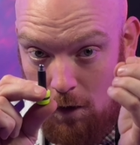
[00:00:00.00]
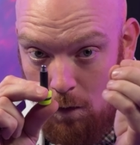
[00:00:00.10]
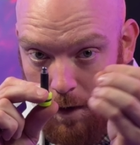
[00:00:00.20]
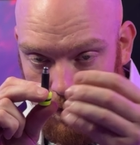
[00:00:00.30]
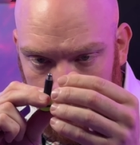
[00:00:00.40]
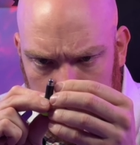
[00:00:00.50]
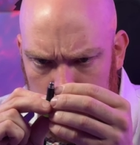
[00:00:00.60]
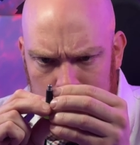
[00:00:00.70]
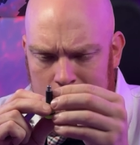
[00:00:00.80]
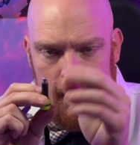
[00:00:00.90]
all the way
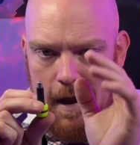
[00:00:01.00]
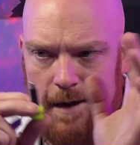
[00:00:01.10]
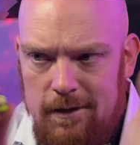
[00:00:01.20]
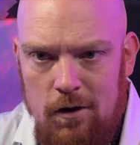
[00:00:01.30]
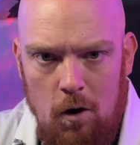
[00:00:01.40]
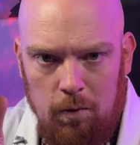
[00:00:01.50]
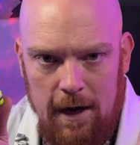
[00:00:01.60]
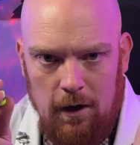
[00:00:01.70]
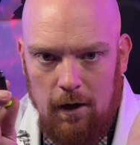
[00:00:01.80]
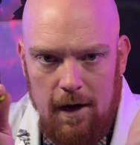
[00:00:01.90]
through, it's a
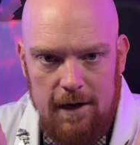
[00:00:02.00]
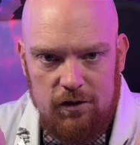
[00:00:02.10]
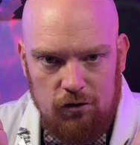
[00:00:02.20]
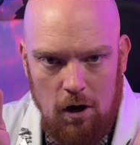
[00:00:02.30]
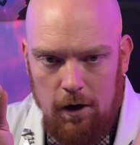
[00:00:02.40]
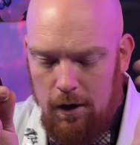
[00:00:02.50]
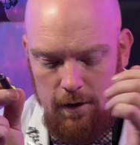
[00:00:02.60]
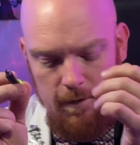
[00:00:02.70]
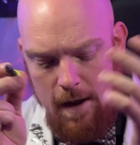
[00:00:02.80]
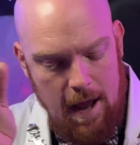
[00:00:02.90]
no-brainer. It's
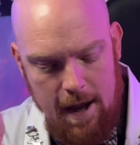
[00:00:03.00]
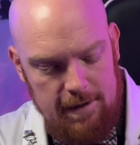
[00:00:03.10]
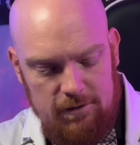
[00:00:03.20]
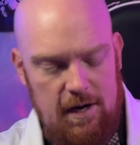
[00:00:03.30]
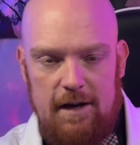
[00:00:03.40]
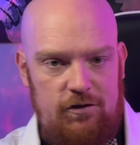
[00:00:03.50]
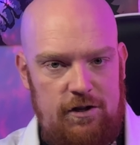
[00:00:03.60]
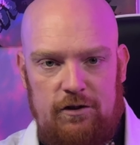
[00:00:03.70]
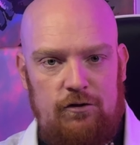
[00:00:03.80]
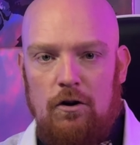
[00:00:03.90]
stronger. Uh, it's, it's
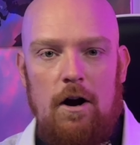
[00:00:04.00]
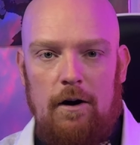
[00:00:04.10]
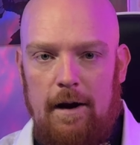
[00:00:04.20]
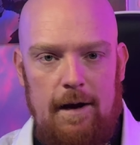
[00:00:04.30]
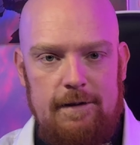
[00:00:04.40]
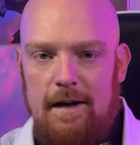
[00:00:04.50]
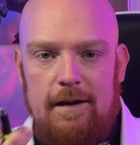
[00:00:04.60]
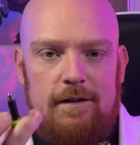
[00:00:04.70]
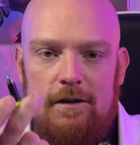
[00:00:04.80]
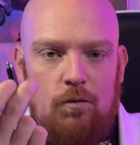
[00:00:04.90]
just stronger, guys.
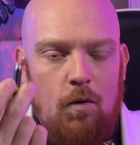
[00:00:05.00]
It's, it's